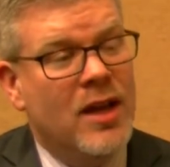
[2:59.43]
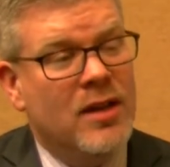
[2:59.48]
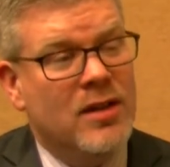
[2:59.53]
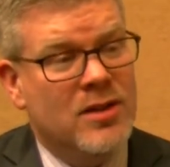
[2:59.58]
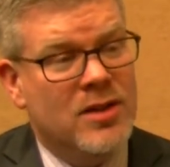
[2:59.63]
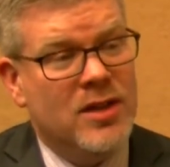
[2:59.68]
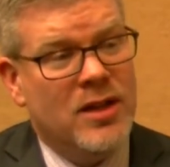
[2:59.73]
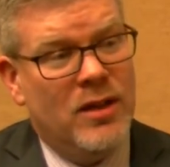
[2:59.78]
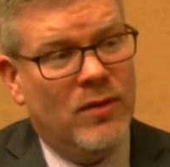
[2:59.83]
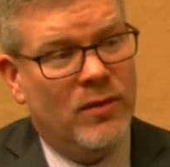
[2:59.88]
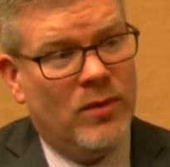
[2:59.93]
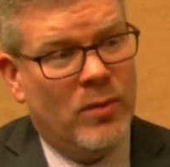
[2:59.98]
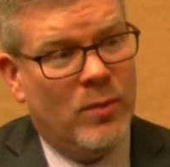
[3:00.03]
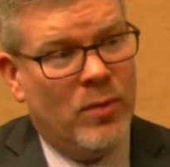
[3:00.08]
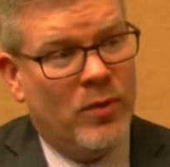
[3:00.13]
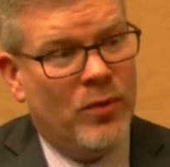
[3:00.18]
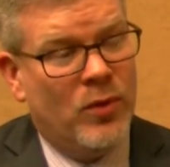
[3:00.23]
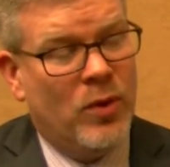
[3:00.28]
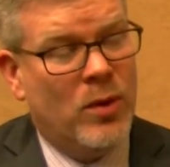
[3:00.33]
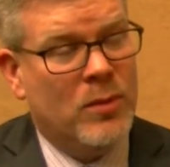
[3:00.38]
to see if the
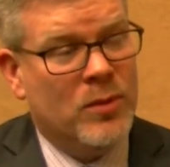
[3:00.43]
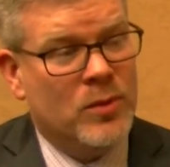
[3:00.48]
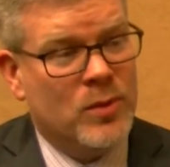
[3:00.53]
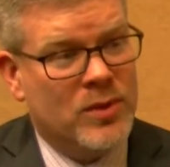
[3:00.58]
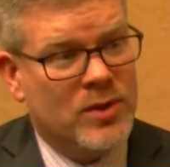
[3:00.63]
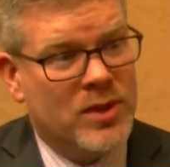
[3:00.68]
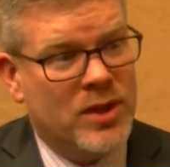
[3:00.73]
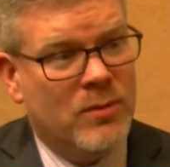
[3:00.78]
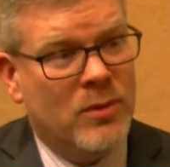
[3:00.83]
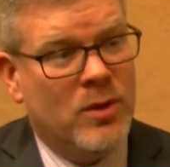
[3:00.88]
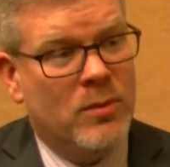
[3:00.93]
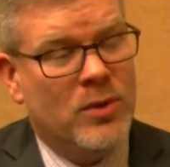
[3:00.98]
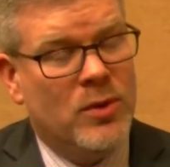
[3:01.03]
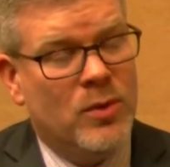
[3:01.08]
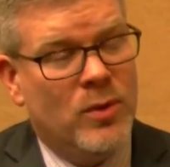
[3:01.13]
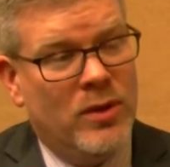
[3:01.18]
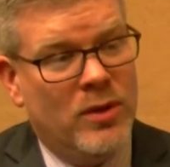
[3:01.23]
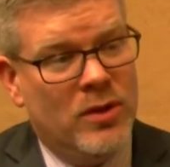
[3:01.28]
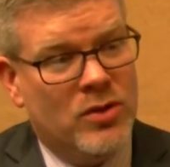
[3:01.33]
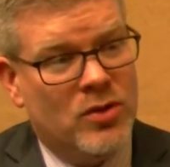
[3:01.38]
performance was similar between the